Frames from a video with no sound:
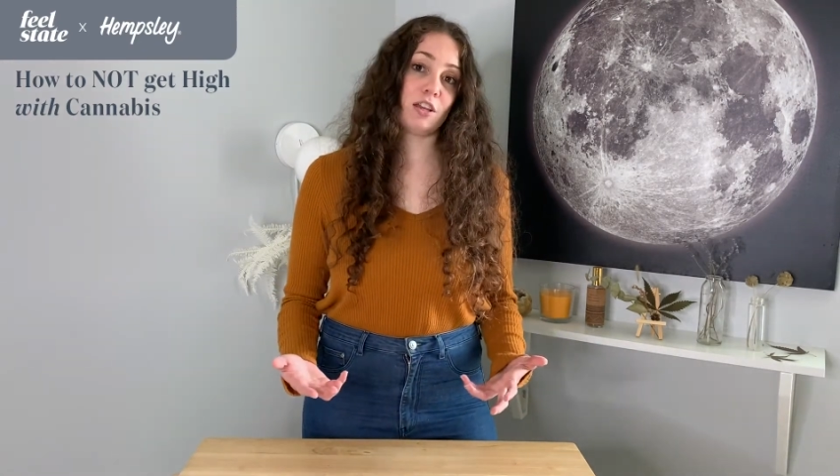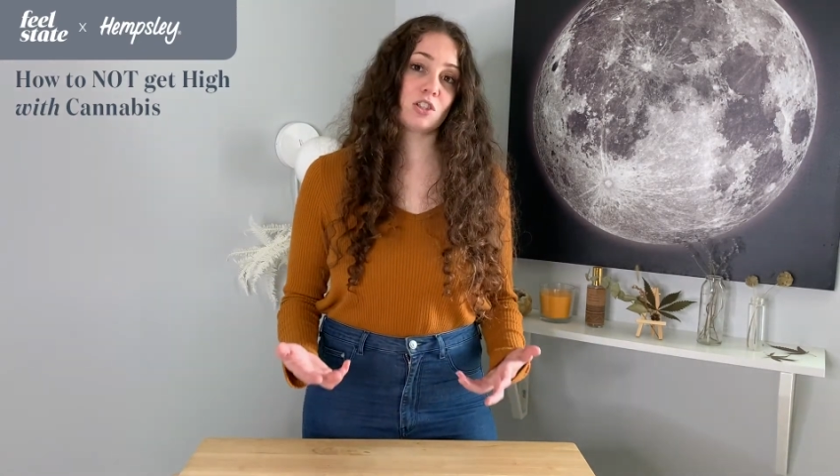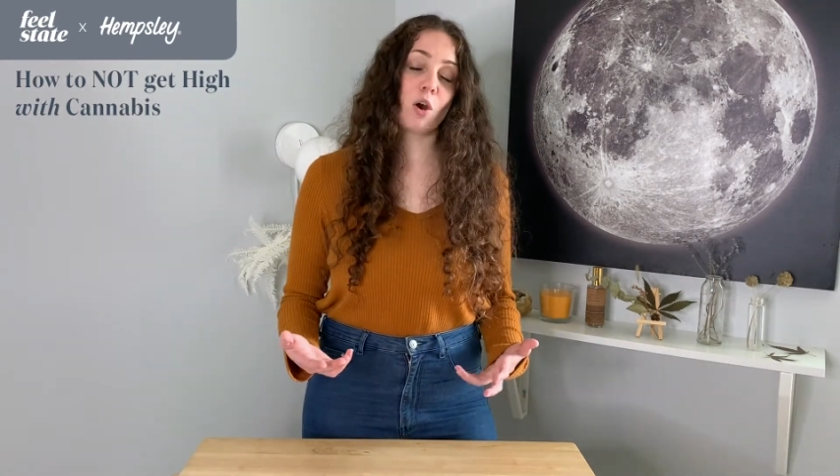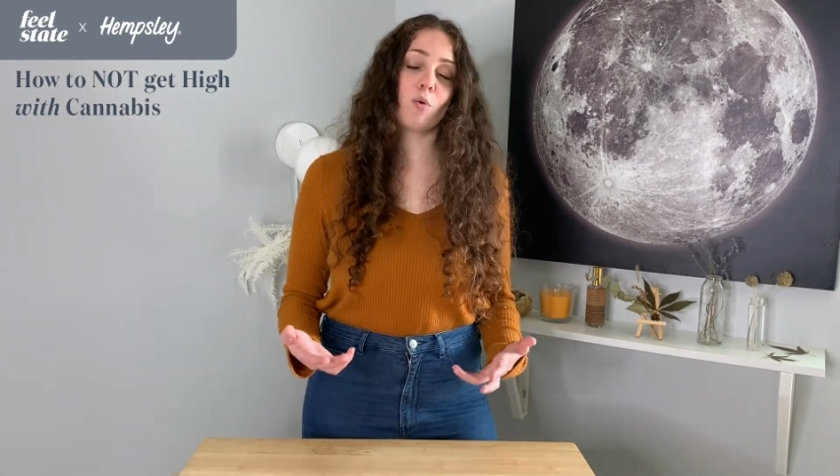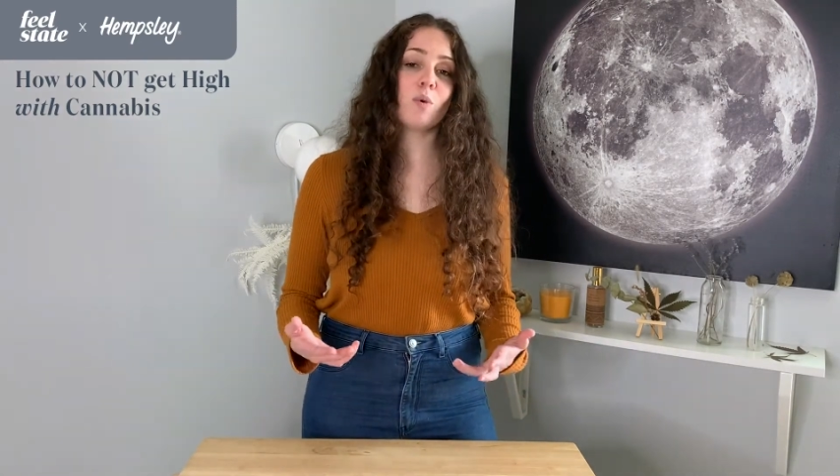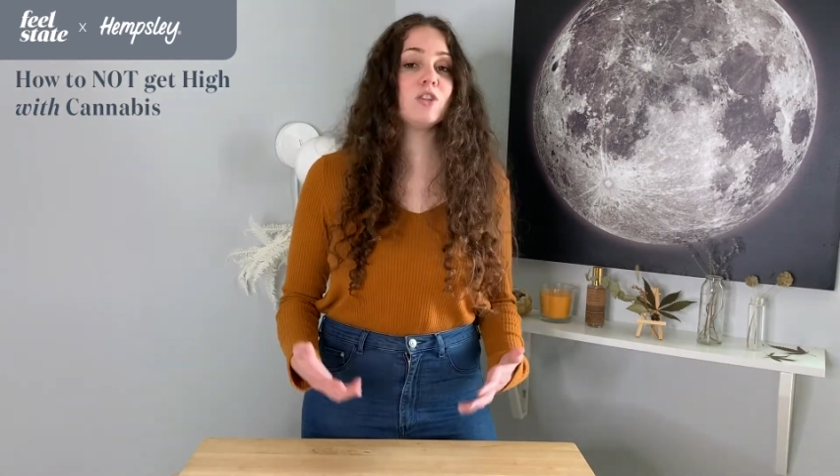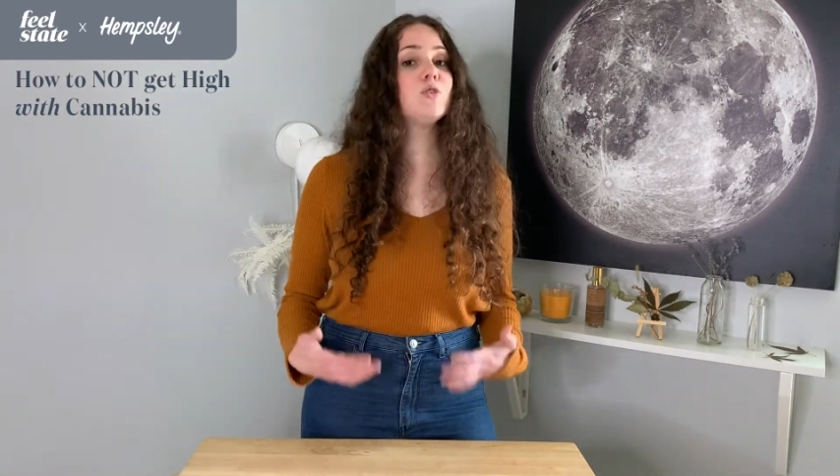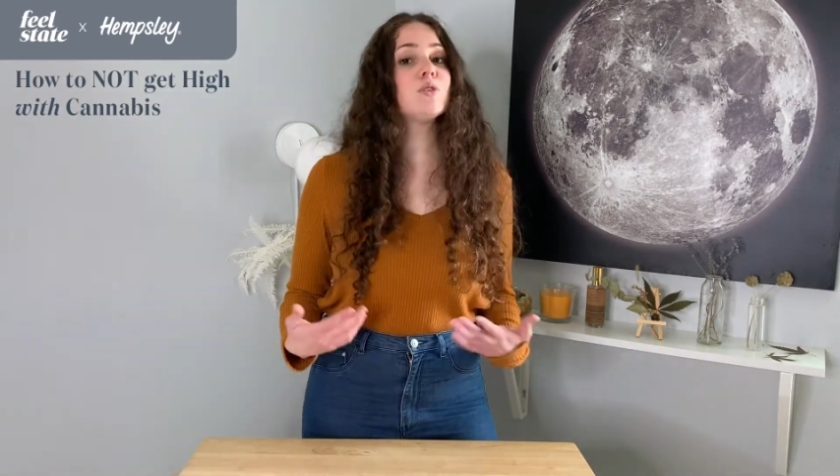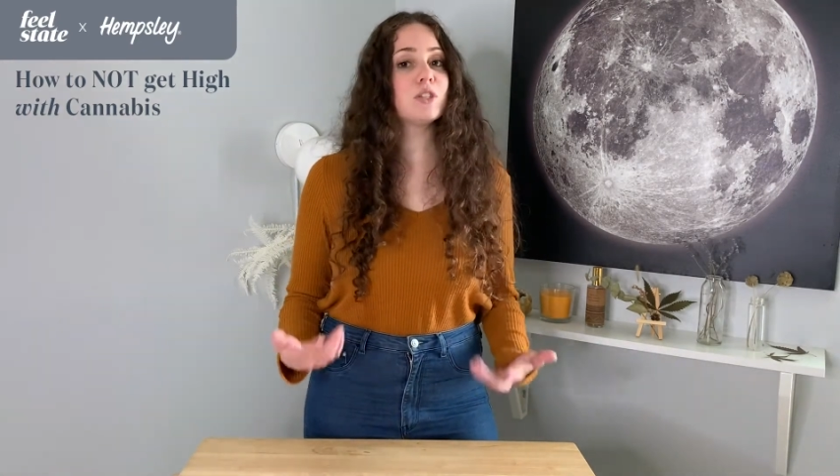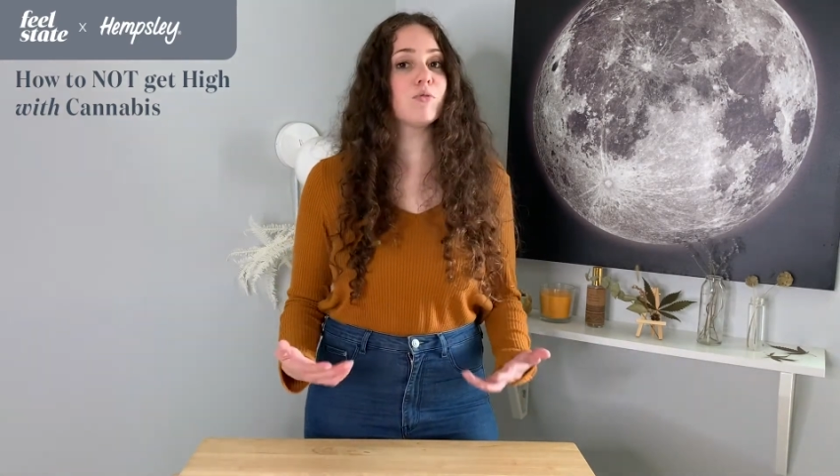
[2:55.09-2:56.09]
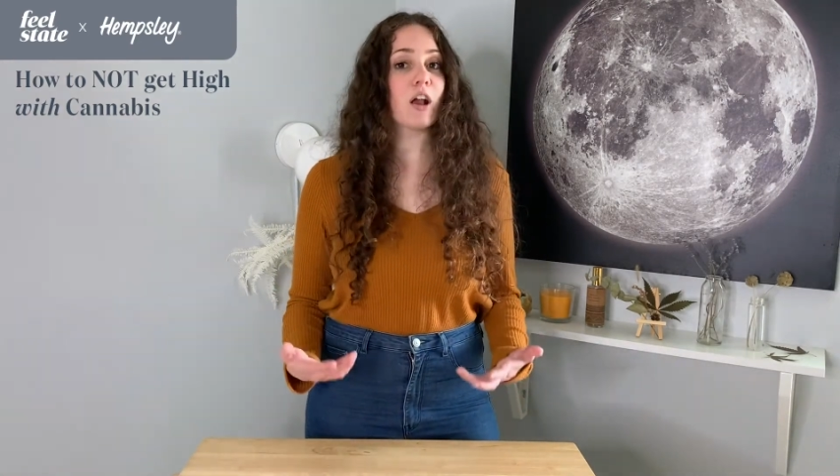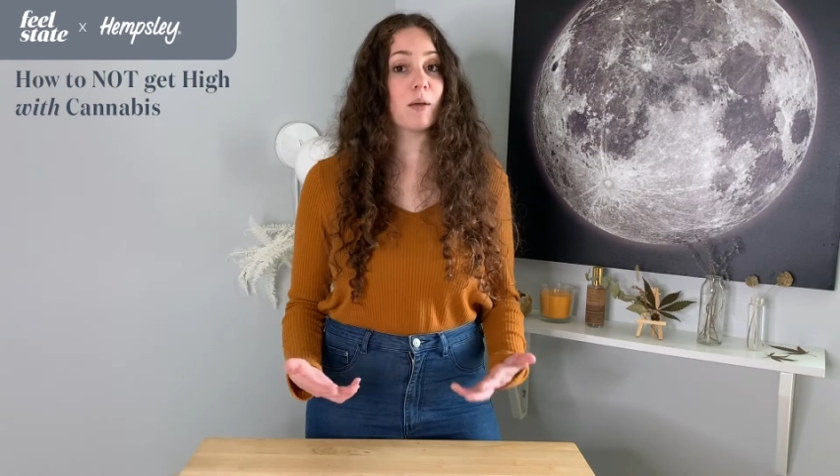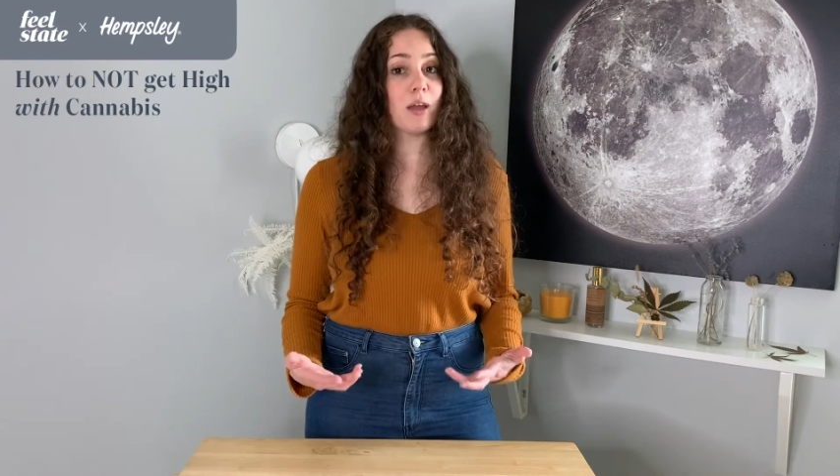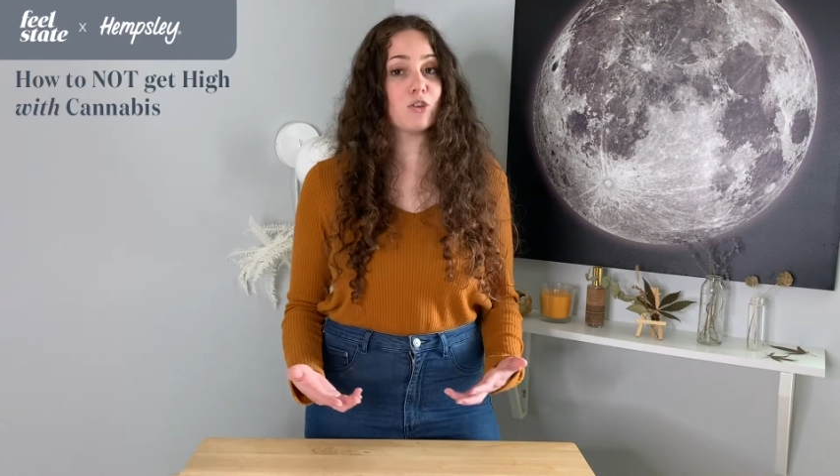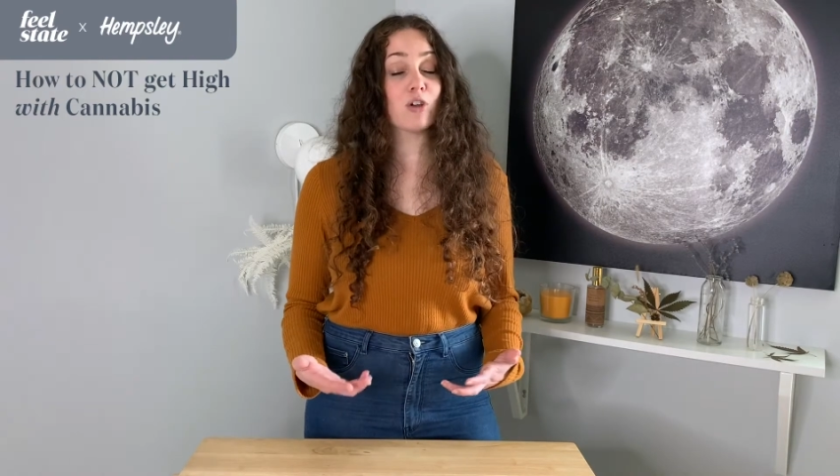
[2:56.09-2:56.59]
so we do still recommend